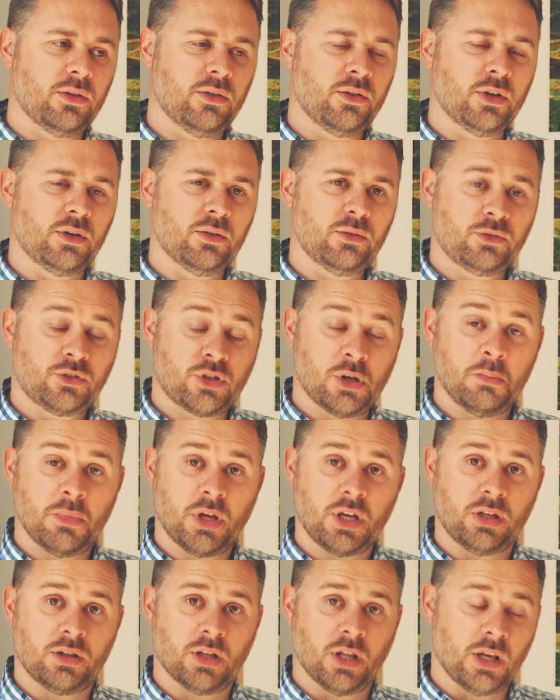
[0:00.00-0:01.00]
that to
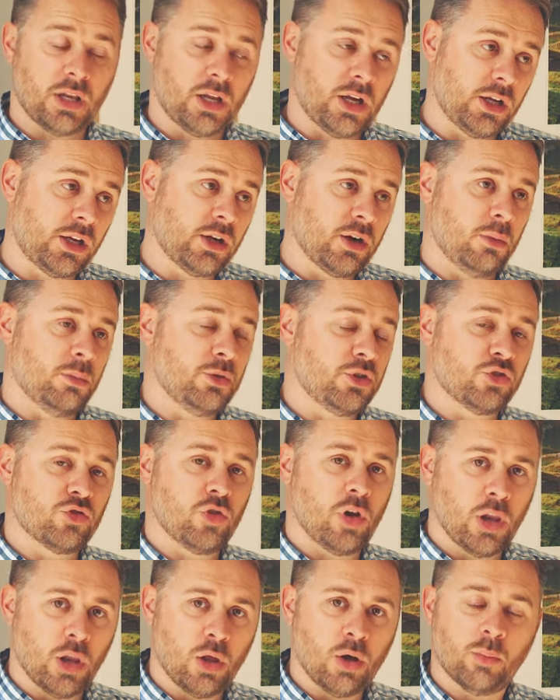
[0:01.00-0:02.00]
me the Leica images
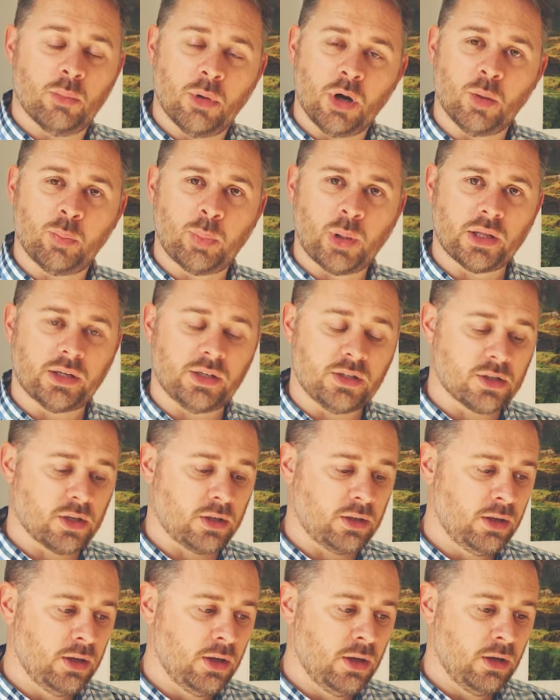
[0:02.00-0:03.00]
are a lot more
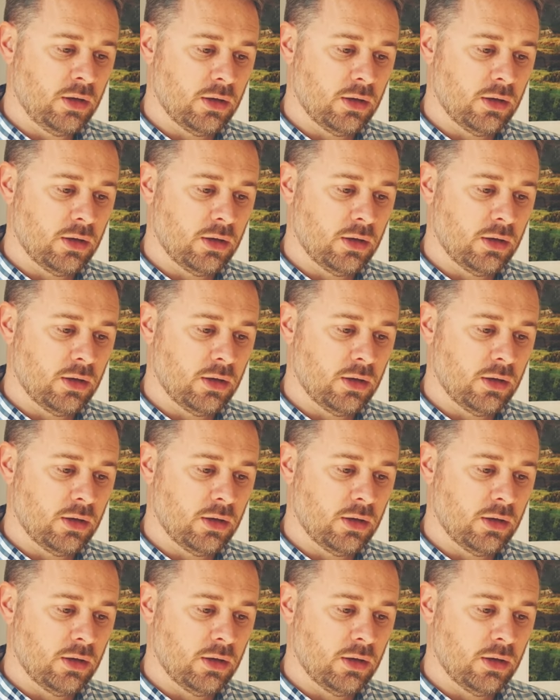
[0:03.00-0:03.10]
pleasing,